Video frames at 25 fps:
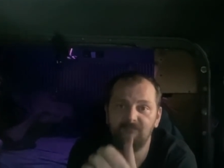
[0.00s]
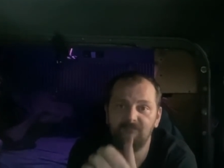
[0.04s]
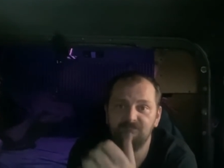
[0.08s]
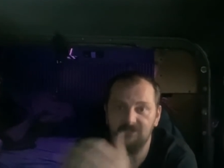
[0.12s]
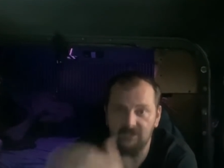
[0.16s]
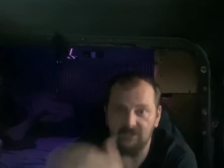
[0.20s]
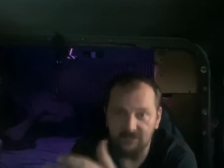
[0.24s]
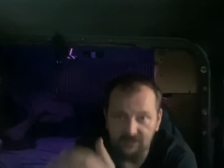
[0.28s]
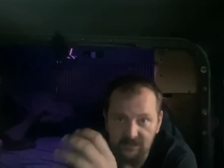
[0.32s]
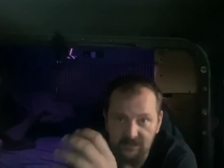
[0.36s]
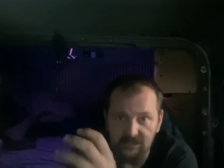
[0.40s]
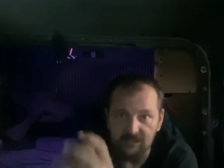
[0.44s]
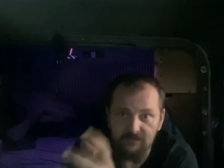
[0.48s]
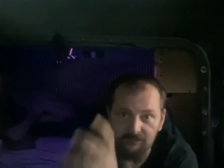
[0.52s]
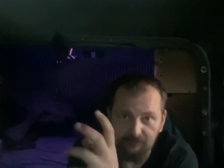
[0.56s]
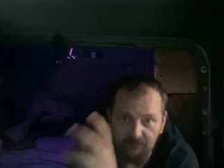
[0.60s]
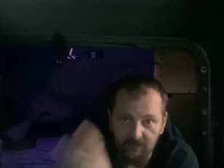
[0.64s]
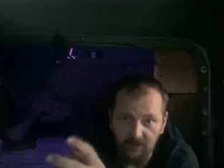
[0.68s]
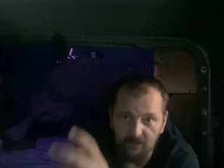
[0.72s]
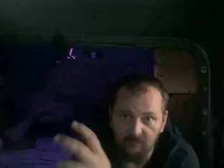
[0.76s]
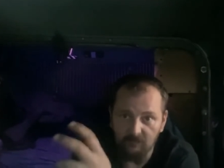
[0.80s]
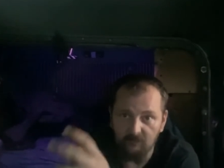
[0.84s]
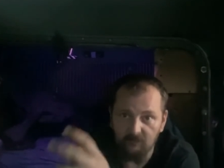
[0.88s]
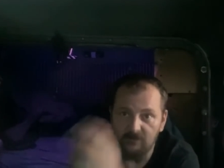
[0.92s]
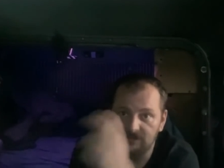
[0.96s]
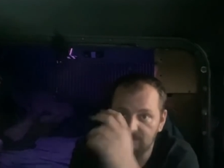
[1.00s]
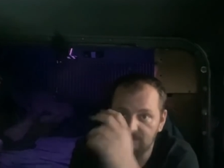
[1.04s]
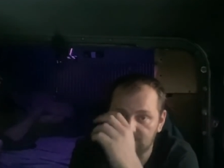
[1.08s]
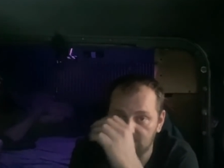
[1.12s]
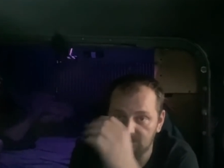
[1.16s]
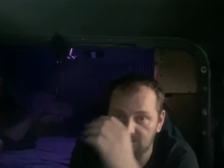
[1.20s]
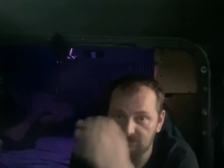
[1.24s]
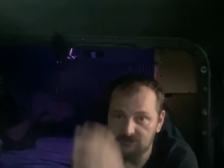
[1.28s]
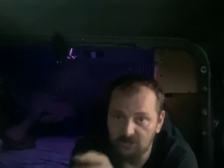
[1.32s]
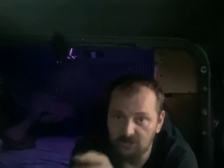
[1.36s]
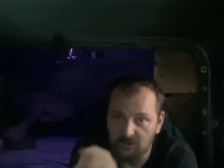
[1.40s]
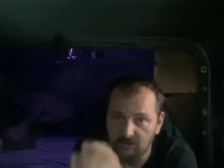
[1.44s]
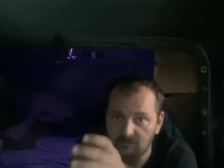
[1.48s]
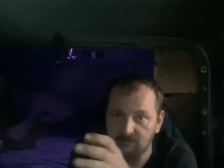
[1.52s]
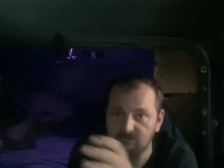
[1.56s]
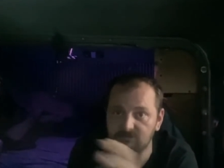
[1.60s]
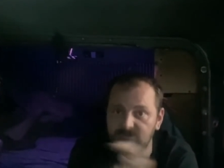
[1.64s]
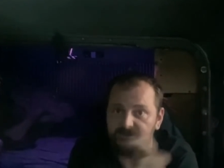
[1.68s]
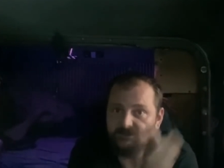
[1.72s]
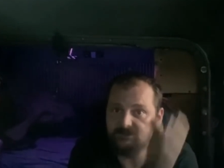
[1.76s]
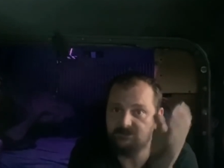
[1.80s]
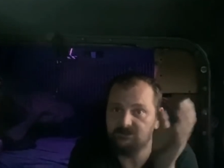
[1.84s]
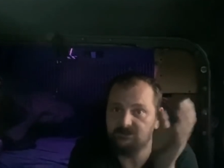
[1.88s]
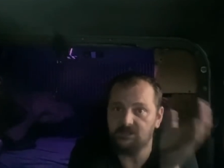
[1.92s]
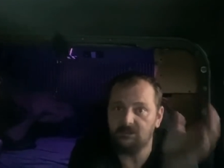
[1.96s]
to keep up with the
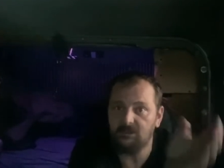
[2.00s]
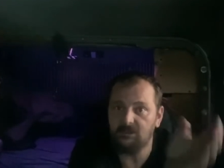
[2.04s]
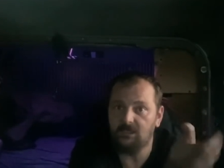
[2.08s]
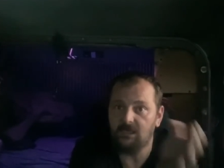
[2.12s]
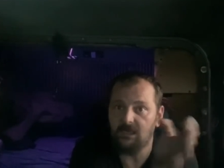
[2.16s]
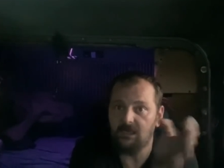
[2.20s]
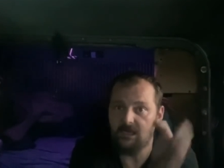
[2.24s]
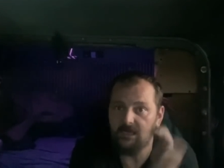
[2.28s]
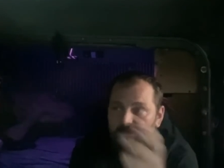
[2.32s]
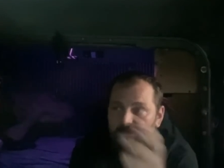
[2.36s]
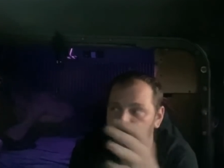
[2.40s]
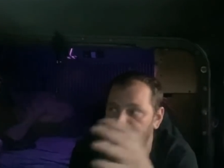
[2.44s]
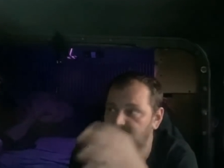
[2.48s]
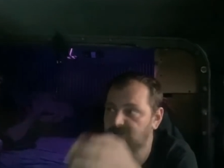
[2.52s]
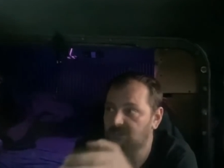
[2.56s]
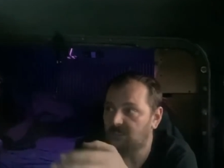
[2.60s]
Joneses in a hot shot